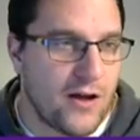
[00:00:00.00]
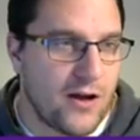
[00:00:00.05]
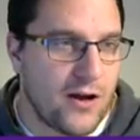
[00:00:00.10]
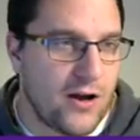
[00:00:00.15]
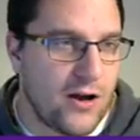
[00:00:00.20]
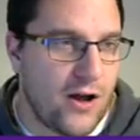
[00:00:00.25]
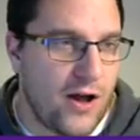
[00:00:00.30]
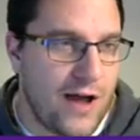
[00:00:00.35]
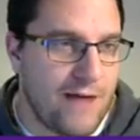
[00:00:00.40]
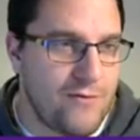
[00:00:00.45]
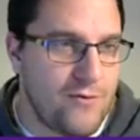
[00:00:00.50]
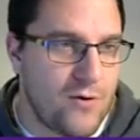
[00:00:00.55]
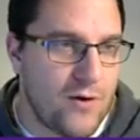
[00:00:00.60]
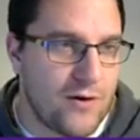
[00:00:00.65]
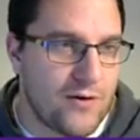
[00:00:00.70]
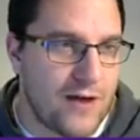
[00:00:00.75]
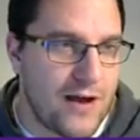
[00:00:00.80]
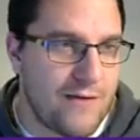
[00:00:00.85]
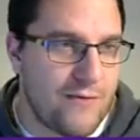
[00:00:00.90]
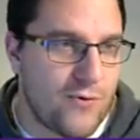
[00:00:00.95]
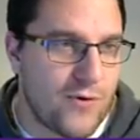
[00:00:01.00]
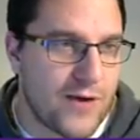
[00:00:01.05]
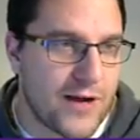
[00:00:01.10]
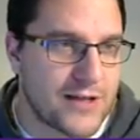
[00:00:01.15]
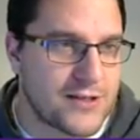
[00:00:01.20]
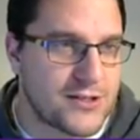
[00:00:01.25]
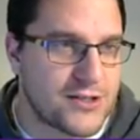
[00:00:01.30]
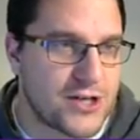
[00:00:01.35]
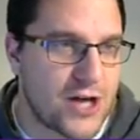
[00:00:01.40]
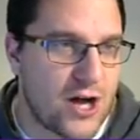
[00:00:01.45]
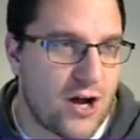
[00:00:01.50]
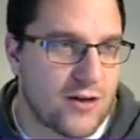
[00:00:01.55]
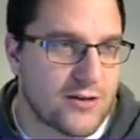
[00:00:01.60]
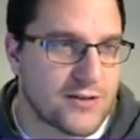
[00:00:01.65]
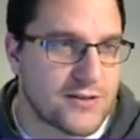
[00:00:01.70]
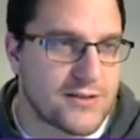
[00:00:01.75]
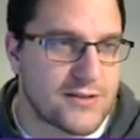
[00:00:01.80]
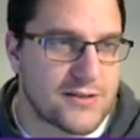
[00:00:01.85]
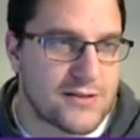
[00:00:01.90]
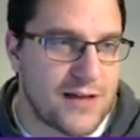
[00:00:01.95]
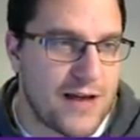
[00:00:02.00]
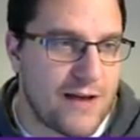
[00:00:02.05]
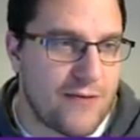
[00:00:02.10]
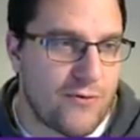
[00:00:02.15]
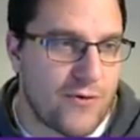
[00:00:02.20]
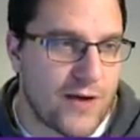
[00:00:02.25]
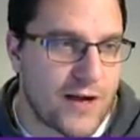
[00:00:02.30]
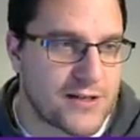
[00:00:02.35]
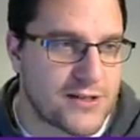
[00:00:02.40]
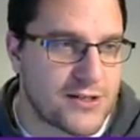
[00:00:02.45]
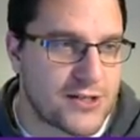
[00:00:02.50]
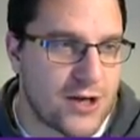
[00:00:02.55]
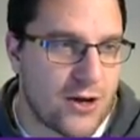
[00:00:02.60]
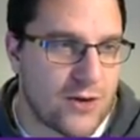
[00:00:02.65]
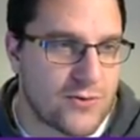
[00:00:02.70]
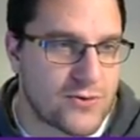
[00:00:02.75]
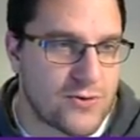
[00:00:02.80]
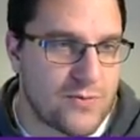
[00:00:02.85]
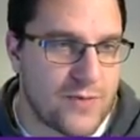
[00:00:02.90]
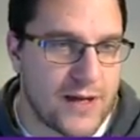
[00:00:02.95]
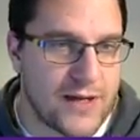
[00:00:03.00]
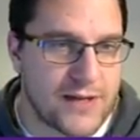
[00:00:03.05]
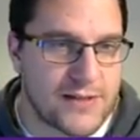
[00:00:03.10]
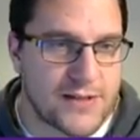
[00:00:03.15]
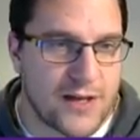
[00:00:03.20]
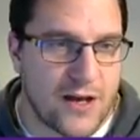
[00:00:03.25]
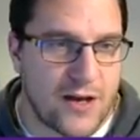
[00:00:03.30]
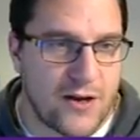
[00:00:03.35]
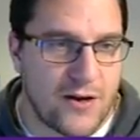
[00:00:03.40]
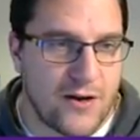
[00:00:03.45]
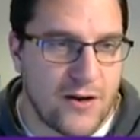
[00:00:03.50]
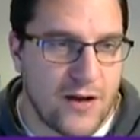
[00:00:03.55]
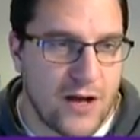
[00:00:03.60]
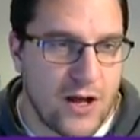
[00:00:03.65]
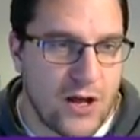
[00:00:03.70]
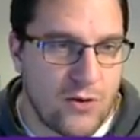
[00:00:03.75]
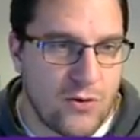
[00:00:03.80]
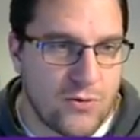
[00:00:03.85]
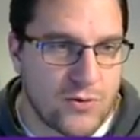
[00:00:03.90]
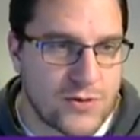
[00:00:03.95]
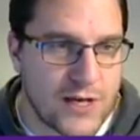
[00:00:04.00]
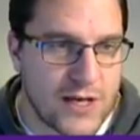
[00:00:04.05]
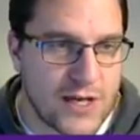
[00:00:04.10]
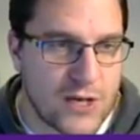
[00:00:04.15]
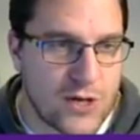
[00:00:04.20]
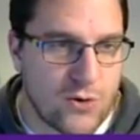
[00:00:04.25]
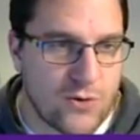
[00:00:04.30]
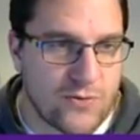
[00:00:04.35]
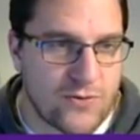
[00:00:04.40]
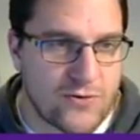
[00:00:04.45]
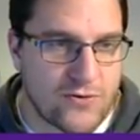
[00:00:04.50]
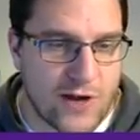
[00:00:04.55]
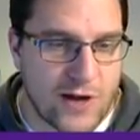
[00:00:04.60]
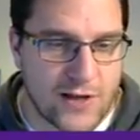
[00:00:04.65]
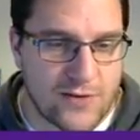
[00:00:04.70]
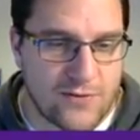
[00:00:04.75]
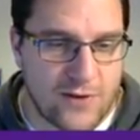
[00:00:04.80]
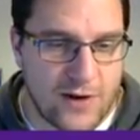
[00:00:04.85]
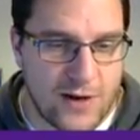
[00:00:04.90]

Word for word: Look, everyone, everyone gets a chance. Everyone gets a chance with me, so we'll take you off the transfer